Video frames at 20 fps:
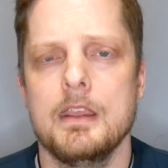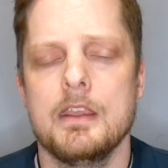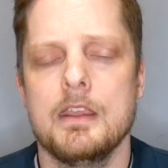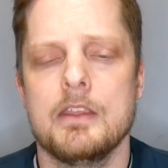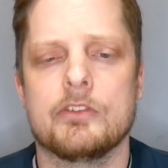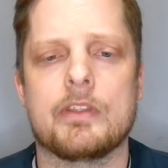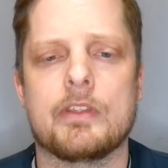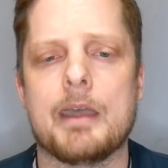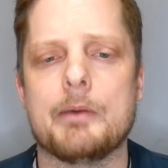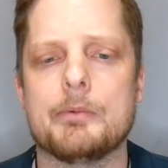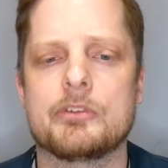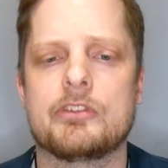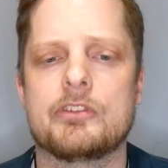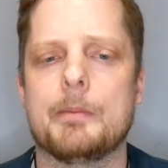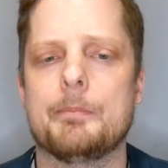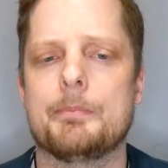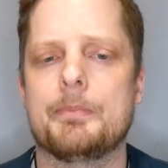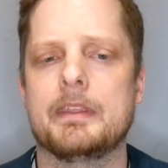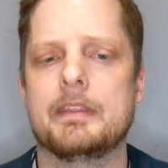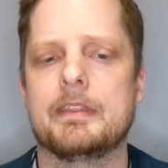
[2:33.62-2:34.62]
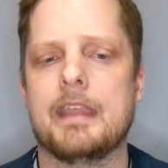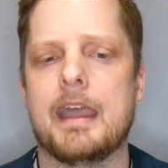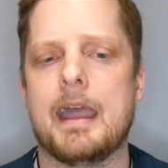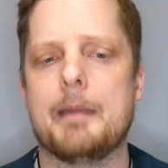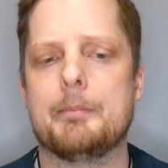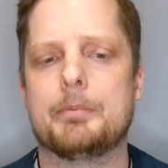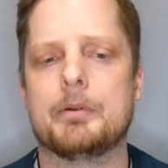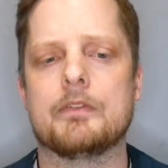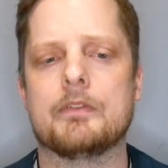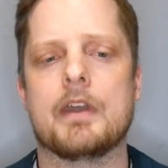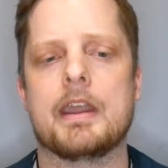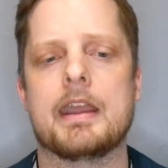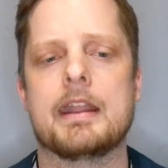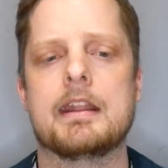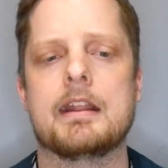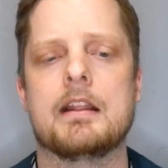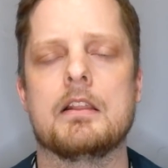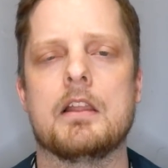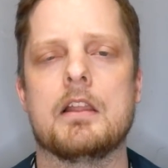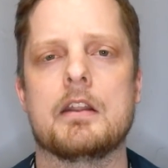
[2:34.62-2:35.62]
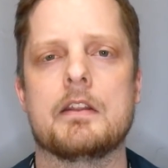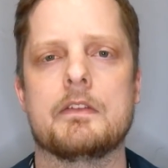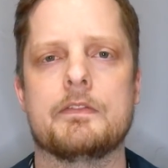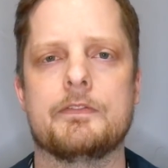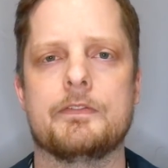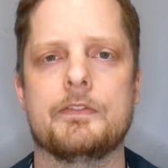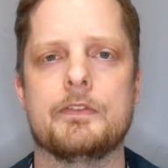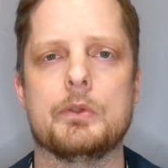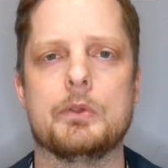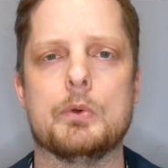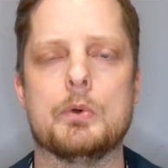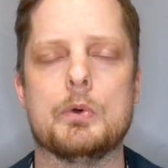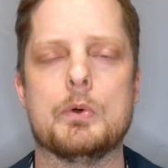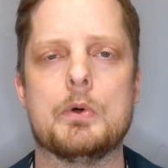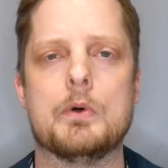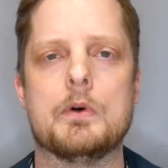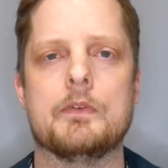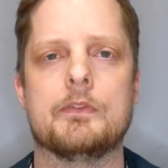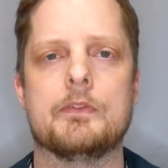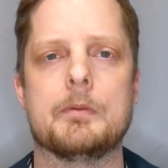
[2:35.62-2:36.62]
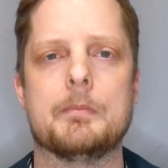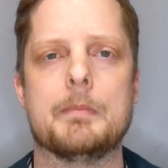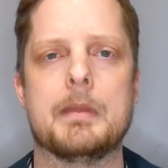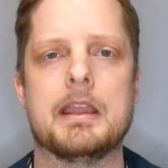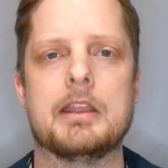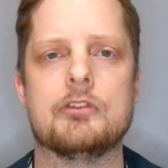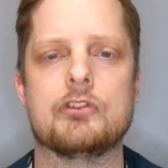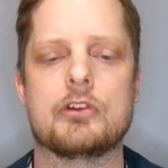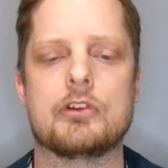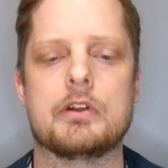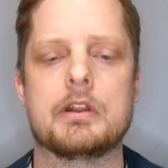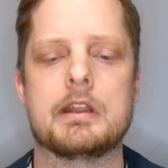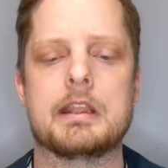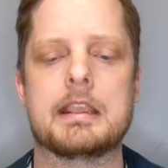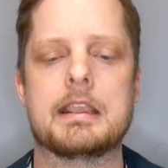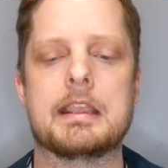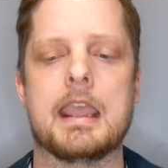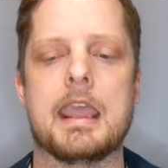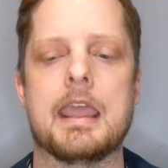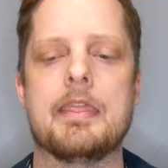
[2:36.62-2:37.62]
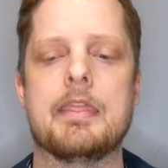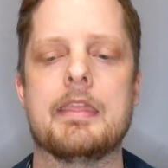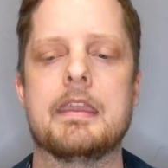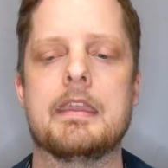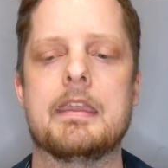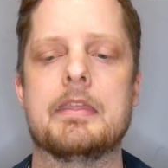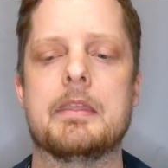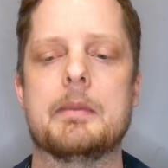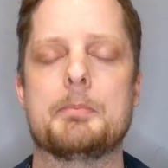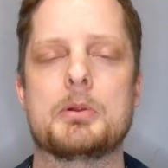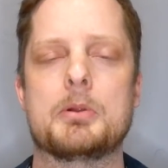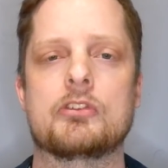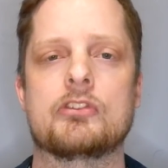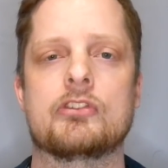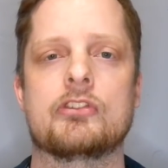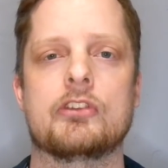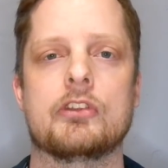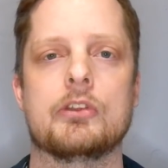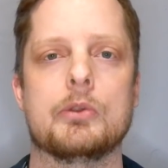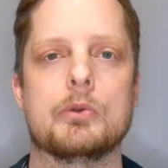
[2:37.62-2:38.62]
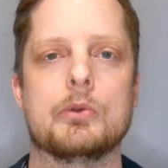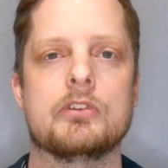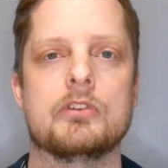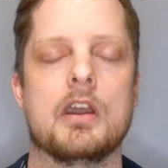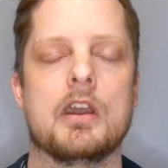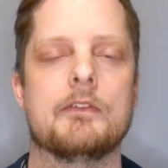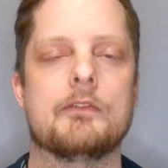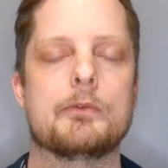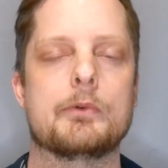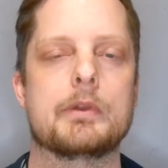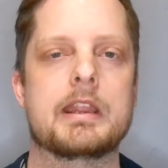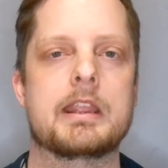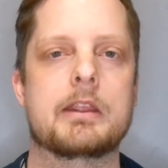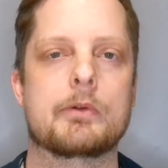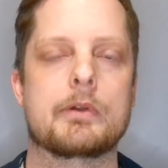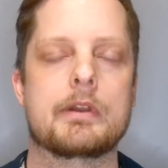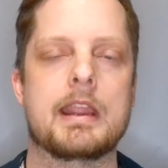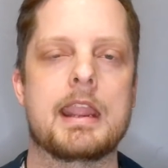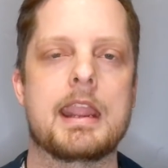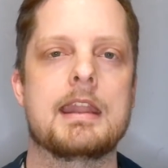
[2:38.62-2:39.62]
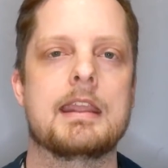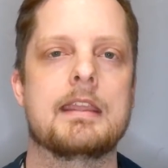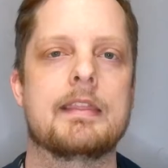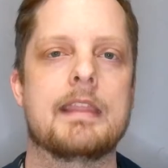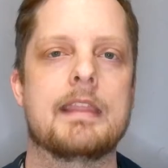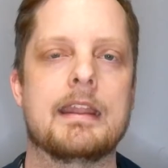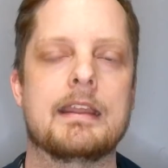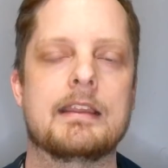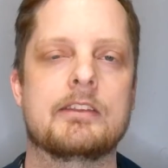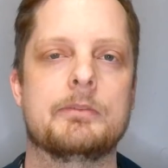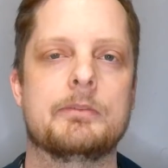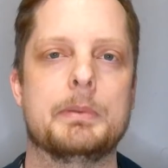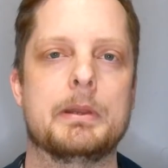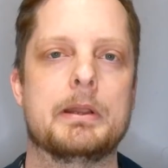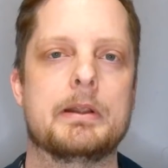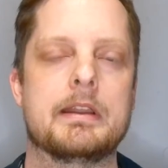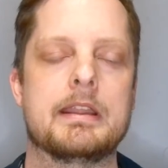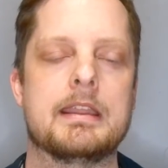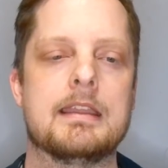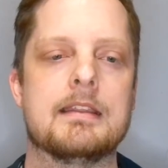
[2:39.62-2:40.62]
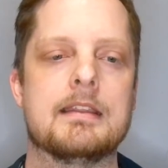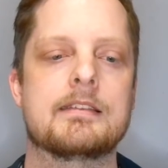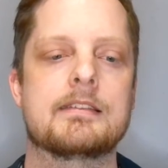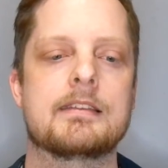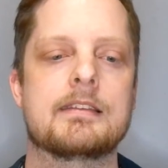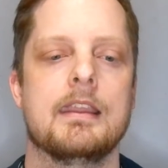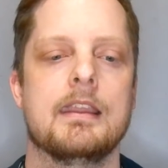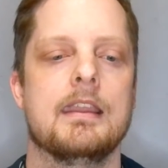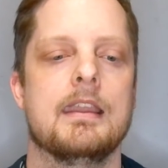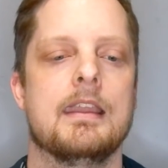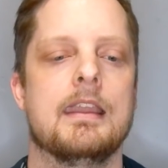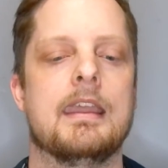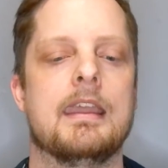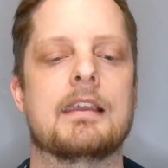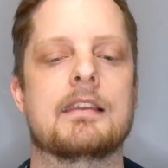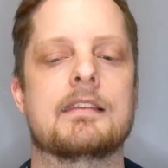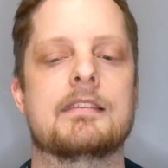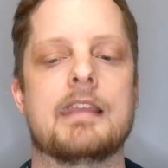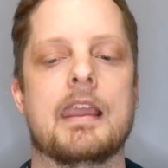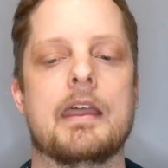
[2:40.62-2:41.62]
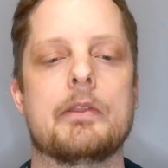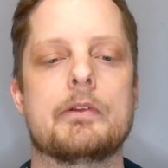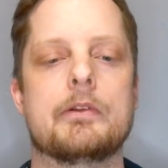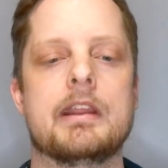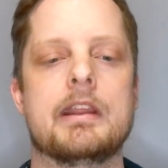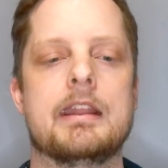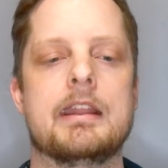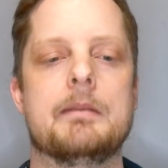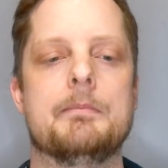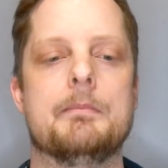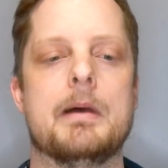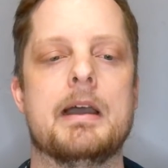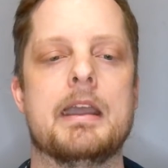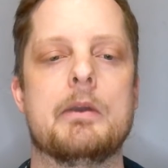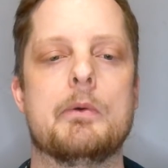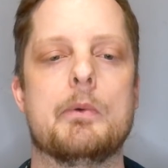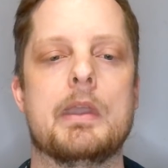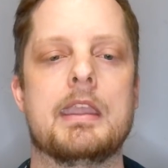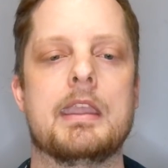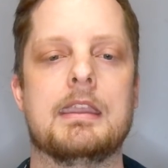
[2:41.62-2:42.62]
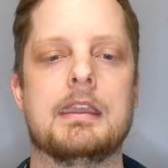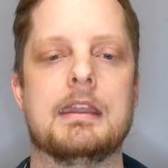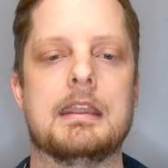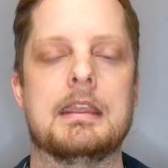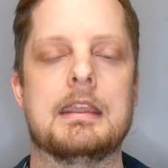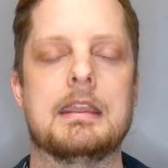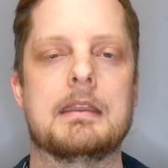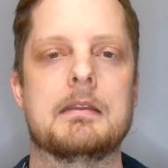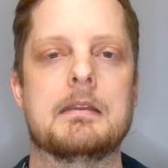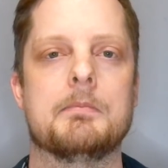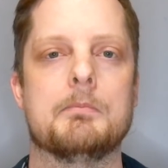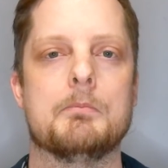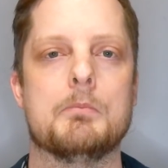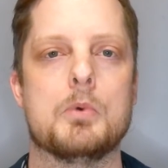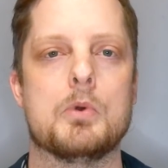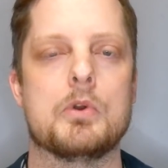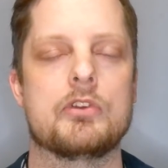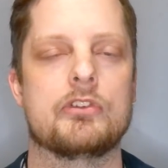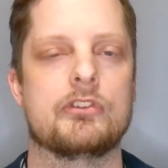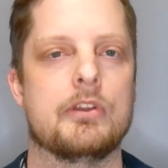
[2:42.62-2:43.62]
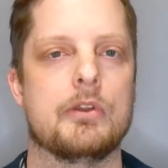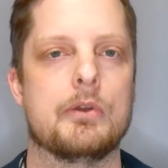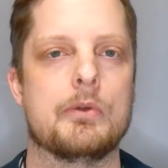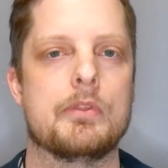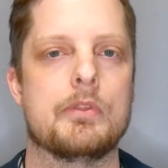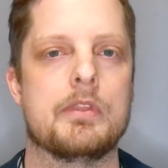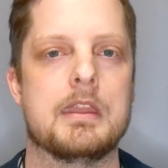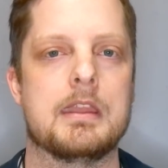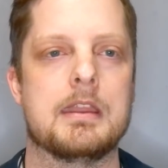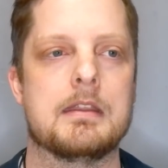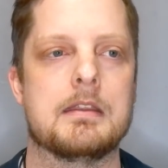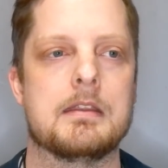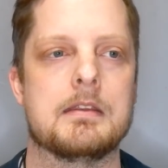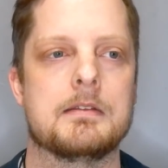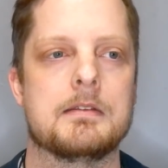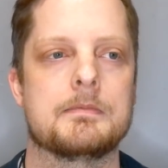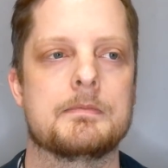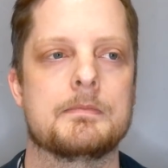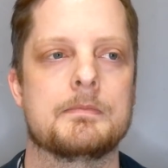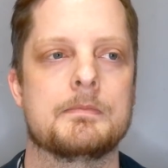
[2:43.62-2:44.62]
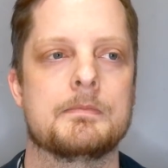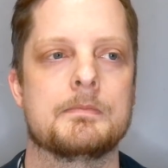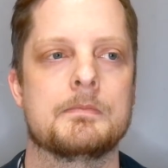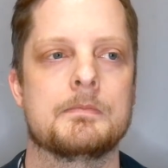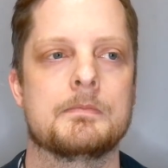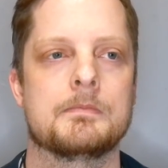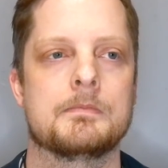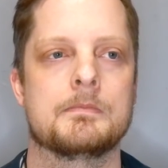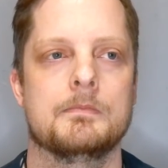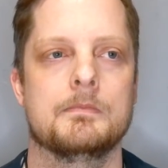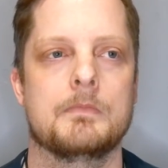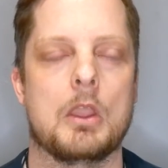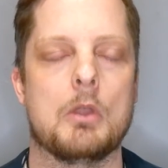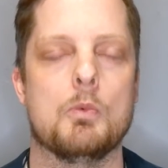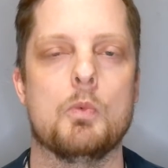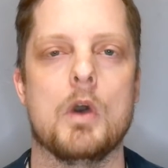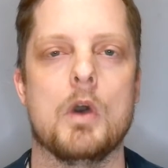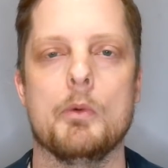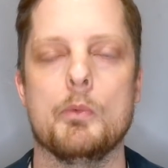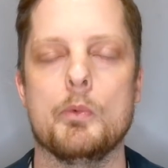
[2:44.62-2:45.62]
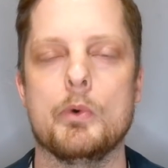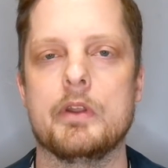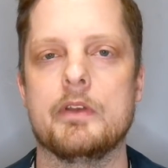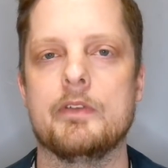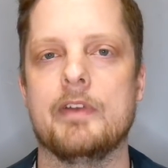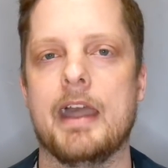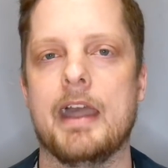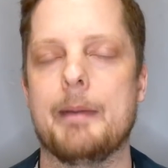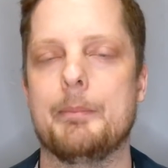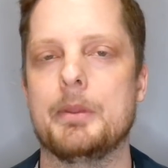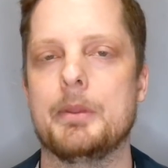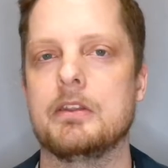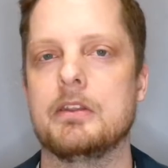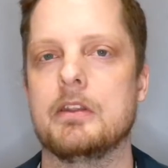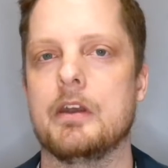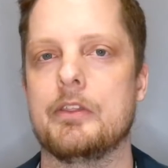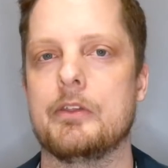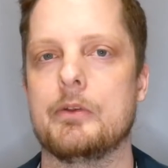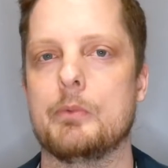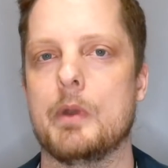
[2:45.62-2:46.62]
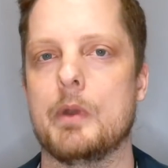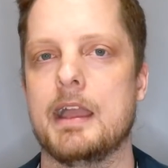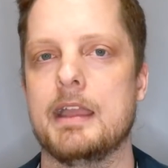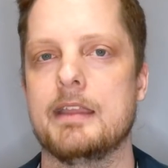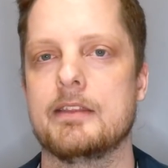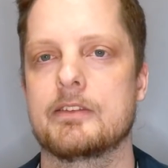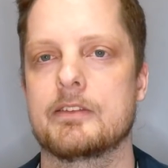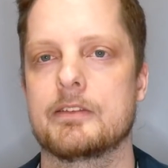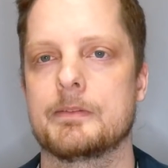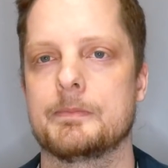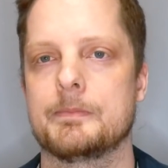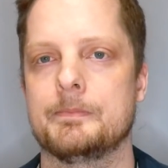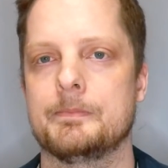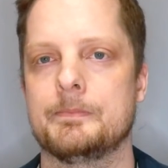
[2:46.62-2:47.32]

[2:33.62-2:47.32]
So that was something that provided a lot of fuel for my journey. And then the pursuit of recreating that experience accelerated my awakening more so than what would have happened otherwise.